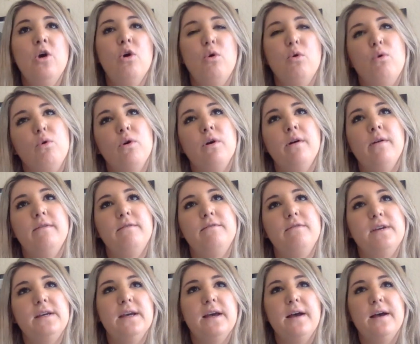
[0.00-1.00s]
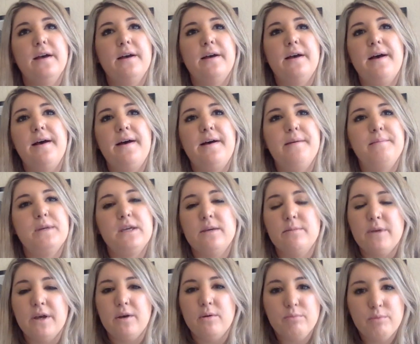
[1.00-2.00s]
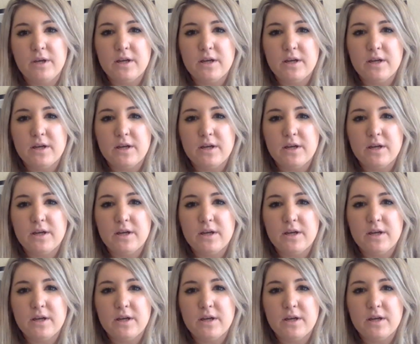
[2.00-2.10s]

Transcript: or via email,